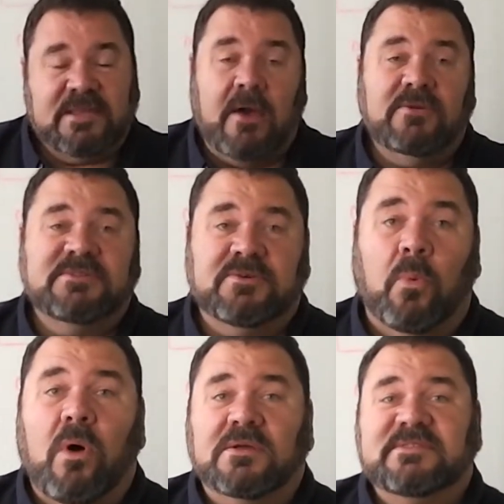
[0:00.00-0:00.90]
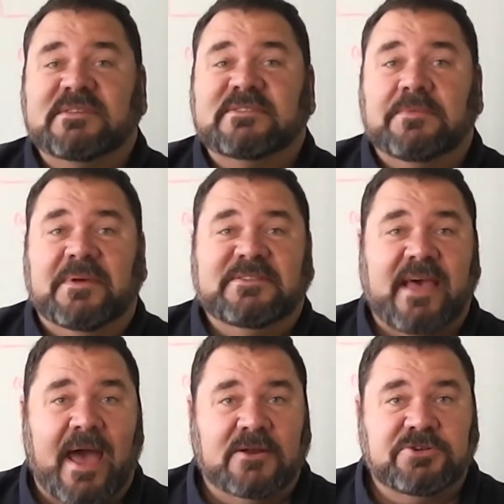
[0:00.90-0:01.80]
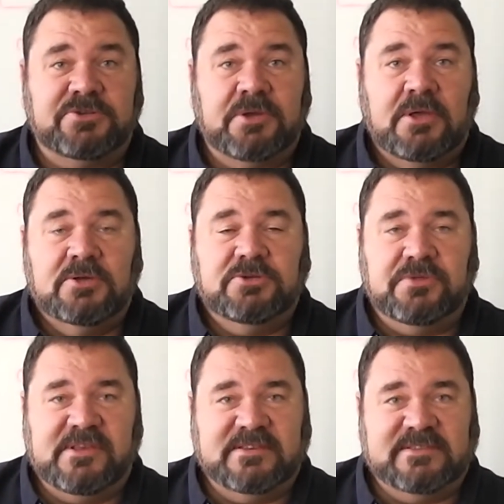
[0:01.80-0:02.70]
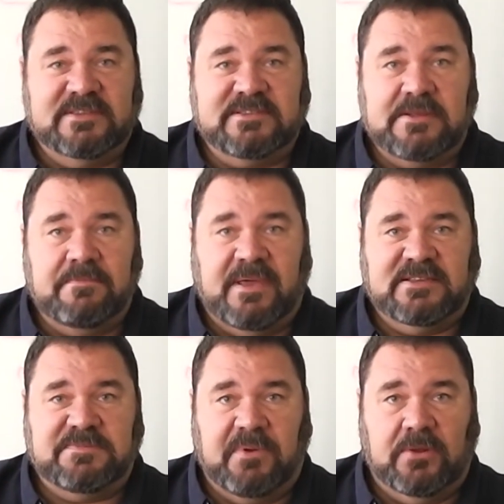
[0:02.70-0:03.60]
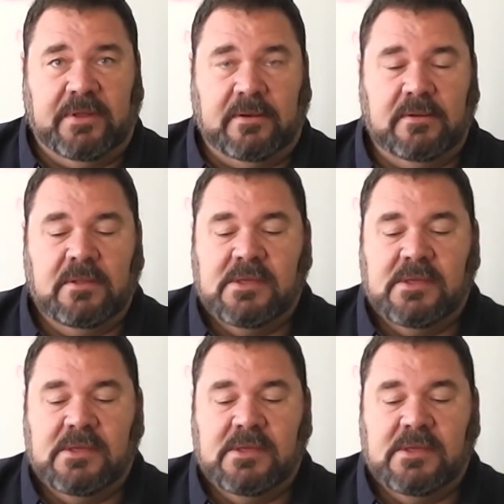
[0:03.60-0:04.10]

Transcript: how does the wall system attach to the existing base building?